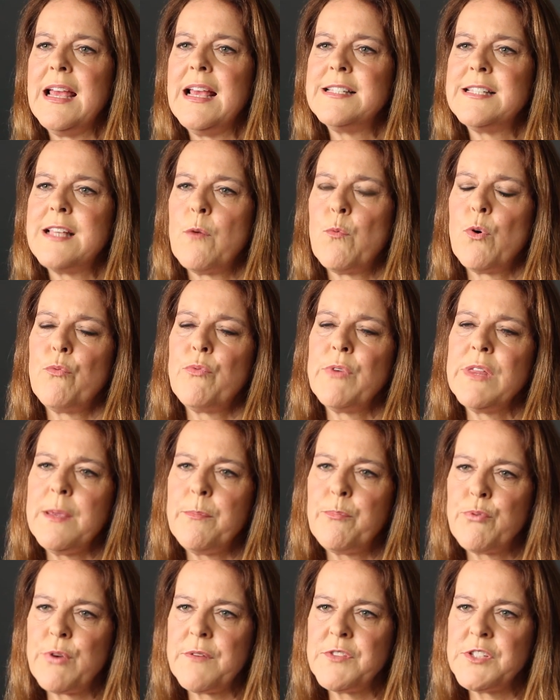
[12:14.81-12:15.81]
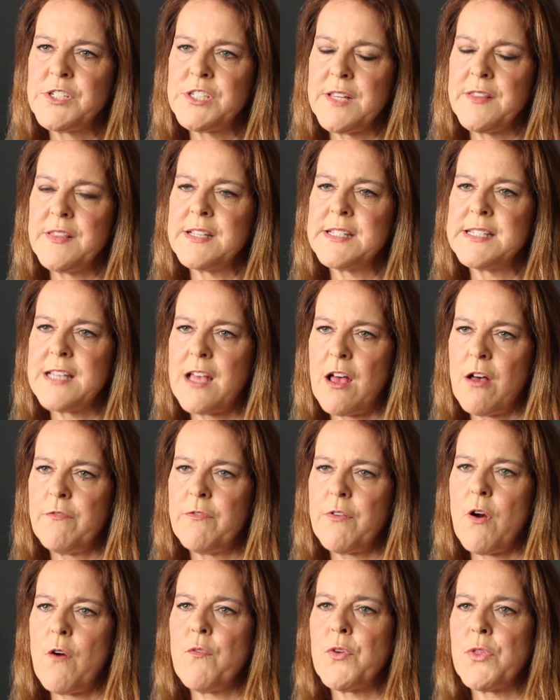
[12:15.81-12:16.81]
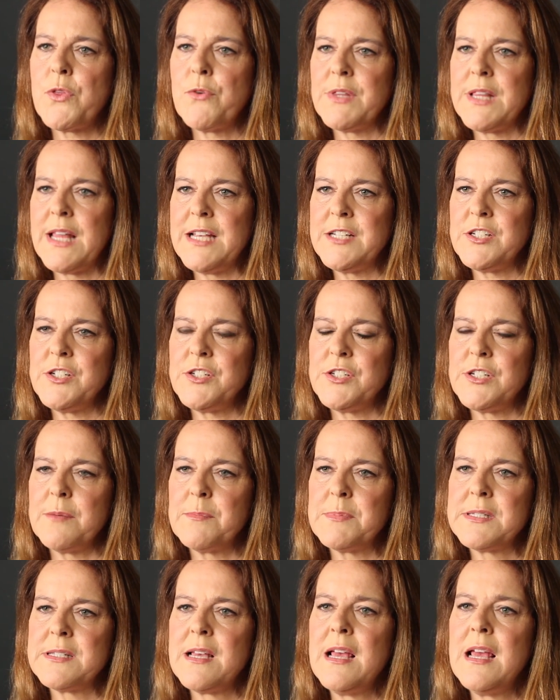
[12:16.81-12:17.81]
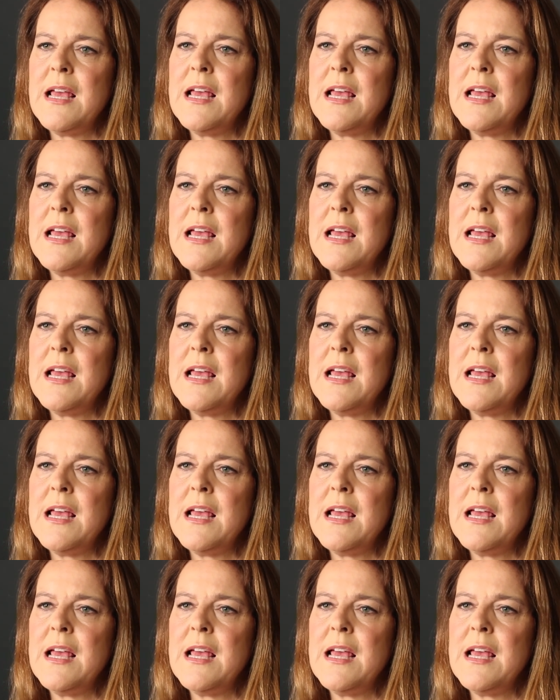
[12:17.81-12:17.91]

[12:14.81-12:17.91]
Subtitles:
is that we're really privileging the self over the relationships.